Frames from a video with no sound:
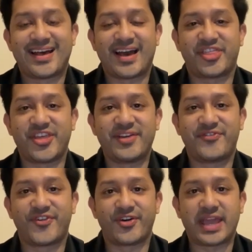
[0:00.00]
I
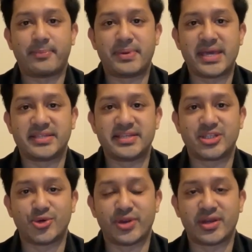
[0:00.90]
think for a PhD
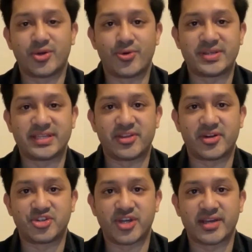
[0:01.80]
student who is
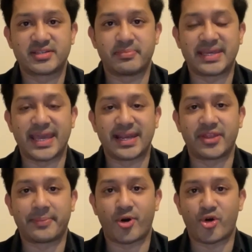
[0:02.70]
either just beginning
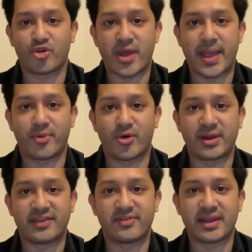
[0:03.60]
their program or
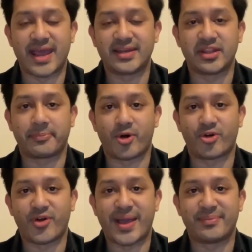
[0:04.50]
even ending their
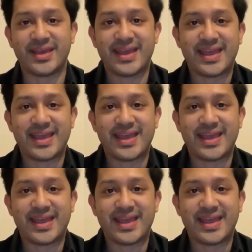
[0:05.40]
program,